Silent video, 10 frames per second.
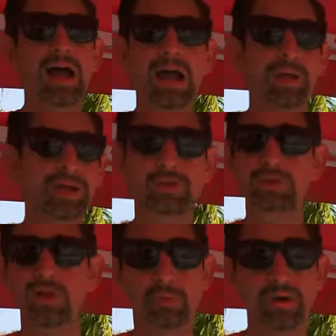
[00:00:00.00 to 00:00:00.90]
I recommend
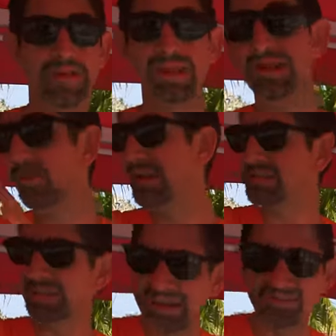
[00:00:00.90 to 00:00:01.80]
you don't bring that
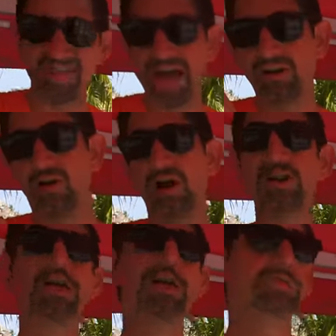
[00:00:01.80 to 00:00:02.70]
anyways. Leave that
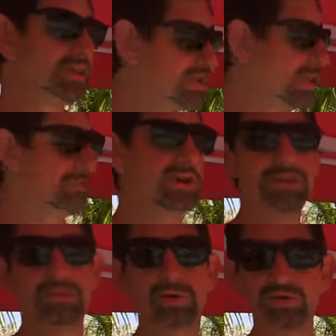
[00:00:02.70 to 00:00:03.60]
on the ship, but
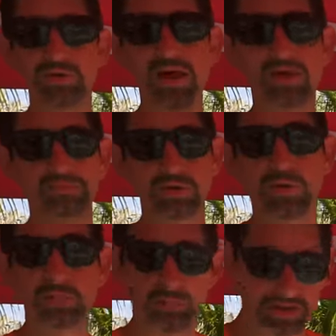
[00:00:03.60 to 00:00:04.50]
any of the personal items that you
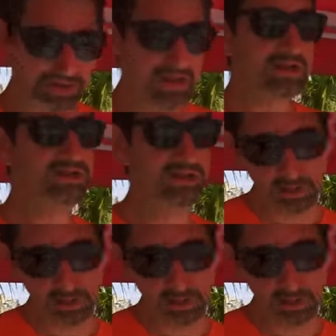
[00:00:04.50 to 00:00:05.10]
wanna bring to